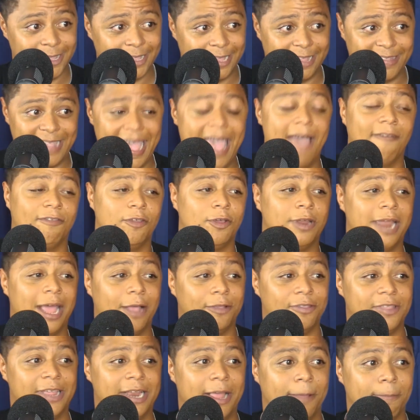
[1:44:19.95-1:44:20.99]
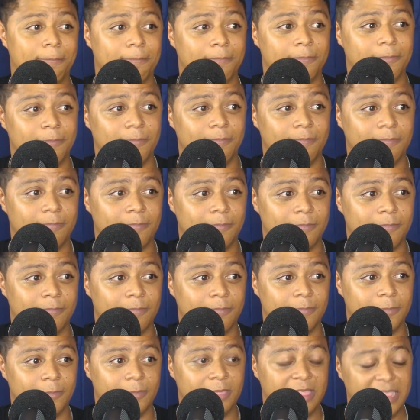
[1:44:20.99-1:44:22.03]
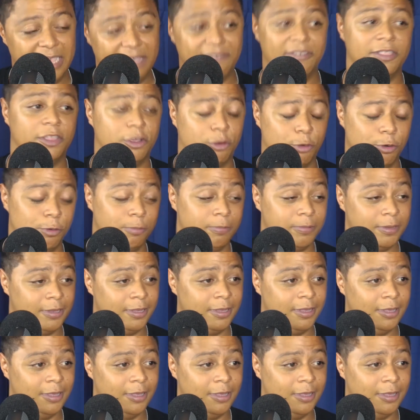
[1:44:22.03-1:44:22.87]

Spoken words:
because I have to announce that I'm leaving the group.